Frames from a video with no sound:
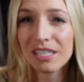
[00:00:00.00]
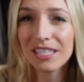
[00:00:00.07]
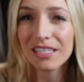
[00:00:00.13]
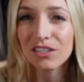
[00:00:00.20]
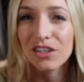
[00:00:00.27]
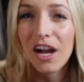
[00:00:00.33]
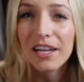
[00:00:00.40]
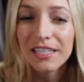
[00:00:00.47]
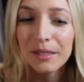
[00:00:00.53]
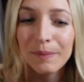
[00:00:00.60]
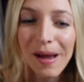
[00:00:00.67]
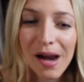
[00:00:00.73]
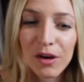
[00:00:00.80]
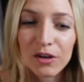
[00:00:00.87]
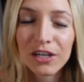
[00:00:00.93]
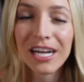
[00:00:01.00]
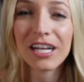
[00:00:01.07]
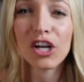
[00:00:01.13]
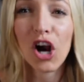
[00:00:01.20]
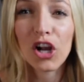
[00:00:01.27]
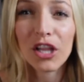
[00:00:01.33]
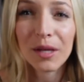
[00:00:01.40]
that these are onion powder
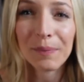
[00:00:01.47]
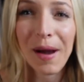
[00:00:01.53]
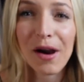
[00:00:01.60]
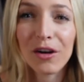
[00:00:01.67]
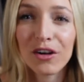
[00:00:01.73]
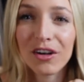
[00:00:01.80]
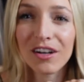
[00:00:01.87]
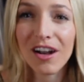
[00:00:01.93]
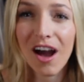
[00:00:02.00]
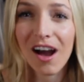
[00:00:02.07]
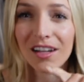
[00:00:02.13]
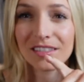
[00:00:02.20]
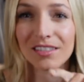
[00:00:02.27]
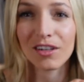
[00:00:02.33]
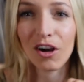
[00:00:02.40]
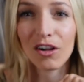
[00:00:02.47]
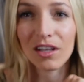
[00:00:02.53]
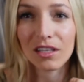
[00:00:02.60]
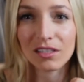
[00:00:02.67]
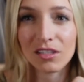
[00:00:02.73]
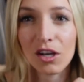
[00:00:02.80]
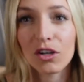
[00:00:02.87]
and garlic powder, not
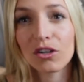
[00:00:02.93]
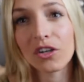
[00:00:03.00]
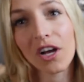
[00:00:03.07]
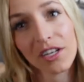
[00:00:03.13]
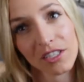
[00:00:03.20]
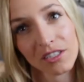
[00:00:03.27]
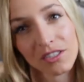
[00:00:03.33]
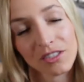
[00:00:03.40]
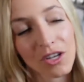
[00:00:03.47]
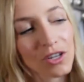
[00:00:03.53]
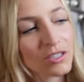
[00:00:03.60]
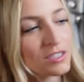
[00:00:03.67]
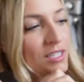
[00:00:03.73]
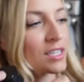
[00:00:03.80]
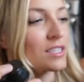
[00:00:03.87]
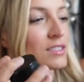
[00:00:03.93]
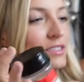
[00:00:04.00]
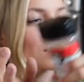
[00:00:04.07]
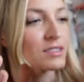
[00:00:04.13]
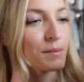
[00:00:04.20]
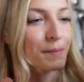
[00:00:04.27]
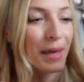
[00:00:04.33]
garlic salt or onion salt,
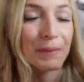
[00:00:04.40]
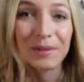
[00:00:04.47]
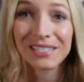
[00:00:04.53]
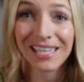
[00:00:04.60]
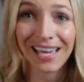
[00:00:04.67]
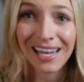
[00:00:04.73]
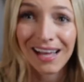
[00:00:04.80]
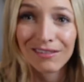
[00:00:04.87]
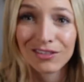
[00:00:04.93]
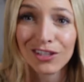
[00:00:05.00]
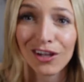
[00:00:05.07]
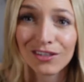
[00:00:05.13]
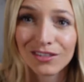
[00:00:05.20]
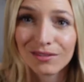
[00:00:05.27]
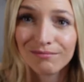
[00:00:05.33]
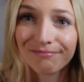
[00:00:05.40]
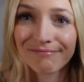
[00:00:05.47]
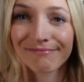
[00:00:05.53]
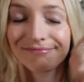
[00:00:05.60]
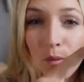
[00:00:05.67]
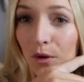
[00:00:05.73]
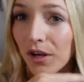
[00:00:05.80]
because babies can't have salt.
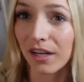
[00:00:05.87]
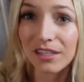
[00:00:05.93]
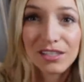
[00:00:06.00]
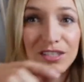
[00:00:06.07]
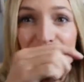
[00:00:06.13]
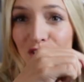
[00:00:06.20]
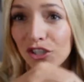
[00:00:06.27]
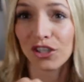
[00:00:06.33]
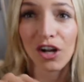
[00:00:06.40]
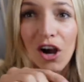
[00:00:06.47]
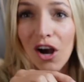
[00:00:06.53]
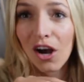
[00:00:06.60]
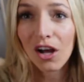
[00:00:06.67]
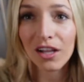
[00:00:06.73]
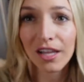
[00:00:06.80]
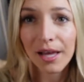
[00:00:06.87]
We're gonna stir it all